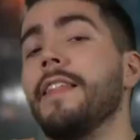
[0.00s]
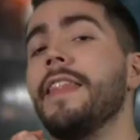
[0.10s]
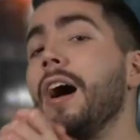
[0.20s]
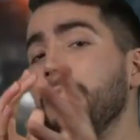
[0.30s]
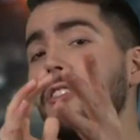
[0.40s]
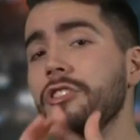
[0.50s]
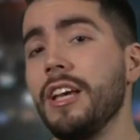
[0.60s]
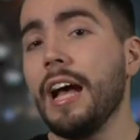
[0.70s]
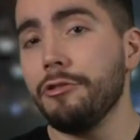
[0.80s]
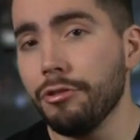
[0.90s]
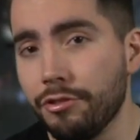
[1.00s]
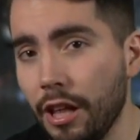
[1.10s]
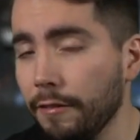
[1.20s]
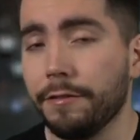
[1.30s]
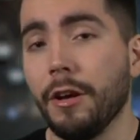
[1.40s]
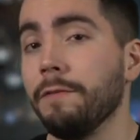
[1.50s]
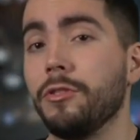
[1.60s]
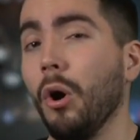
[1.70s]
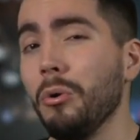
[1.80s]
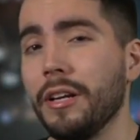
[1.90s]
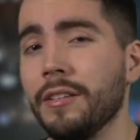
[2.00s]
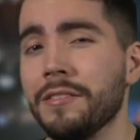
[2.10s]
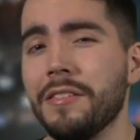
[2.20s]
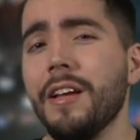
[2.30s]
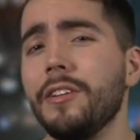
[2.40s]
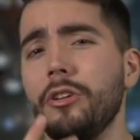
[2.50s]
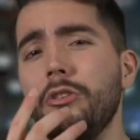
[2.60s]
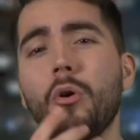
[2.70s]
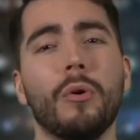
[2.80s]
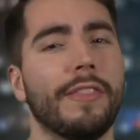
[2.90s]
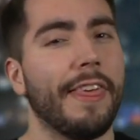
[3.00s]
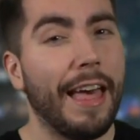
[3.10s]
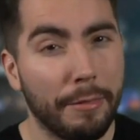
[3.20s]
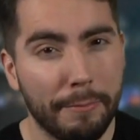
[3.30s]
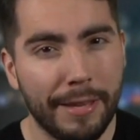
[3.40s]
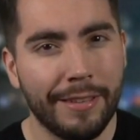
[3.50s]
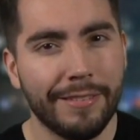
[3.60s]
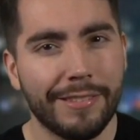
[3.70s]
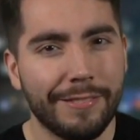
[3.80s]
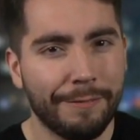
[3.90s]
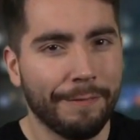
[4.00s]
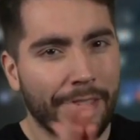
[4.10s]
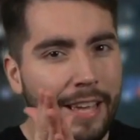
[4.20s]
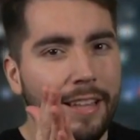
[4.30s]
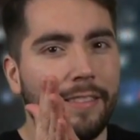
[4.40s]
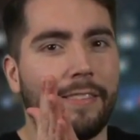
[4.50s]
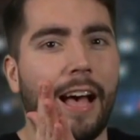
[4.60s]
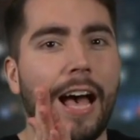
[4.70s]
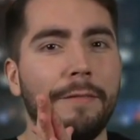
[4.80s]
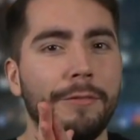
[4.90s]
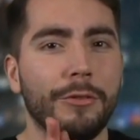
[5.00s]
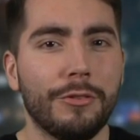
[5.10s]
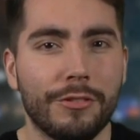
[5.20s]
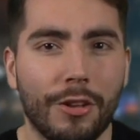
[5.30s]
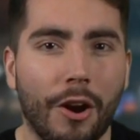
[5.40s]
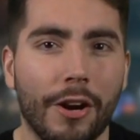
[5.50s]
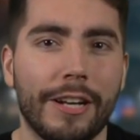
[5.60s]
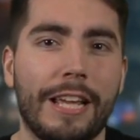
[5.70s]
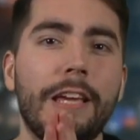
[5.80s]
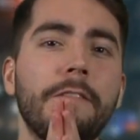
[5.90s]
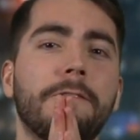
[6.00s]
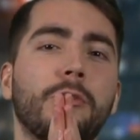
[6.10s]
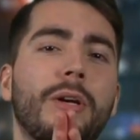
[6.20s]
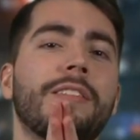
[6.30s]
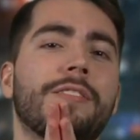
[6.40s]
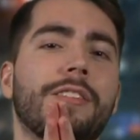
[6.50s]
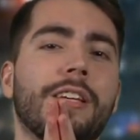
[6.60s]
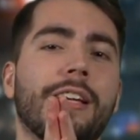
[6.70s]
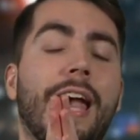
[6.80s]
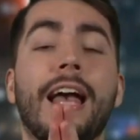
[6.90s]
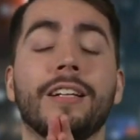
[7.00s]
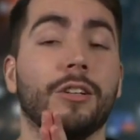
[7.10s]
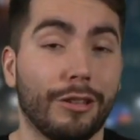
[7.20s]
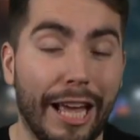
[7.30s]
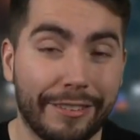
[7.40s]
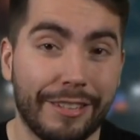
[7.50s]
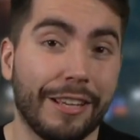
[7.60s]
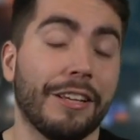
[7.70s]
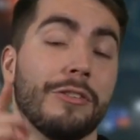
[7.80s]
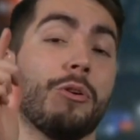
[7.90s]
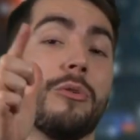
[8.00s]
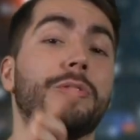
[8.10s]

Now that you got yourself some tokens, you know what that means. Time to start influencing and collecting your